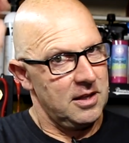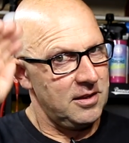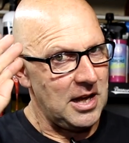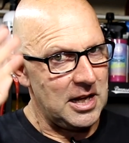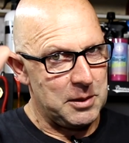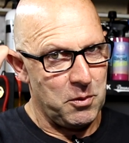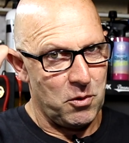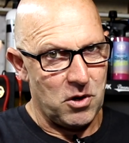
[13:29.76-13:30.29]

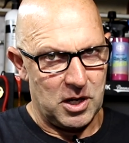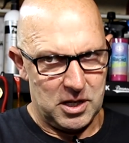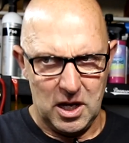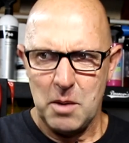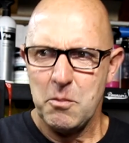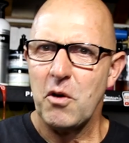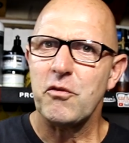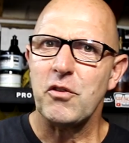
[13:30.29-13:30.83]
Tally boy,
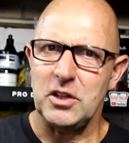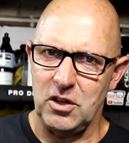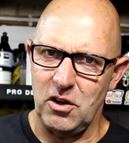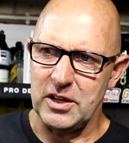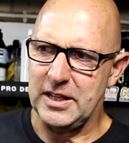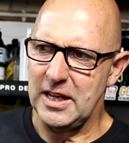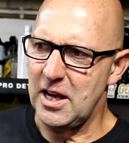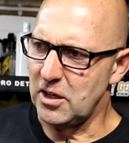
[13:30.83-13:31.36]
I'm off for a
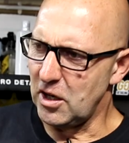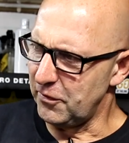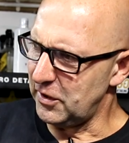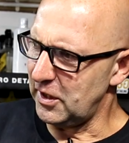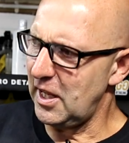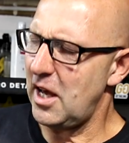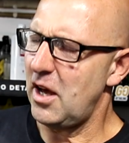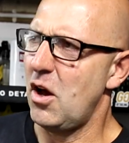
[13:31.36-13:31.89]
lie down
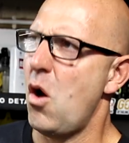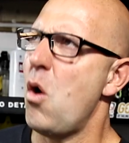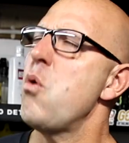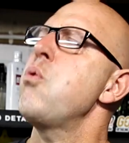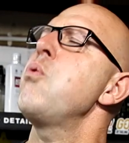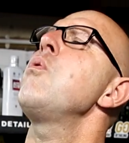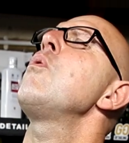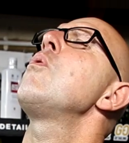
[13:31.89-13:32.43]
after that.
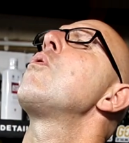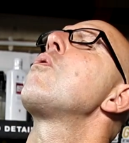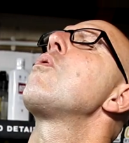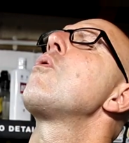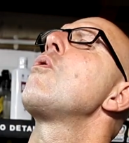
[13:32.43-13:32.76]
Whew.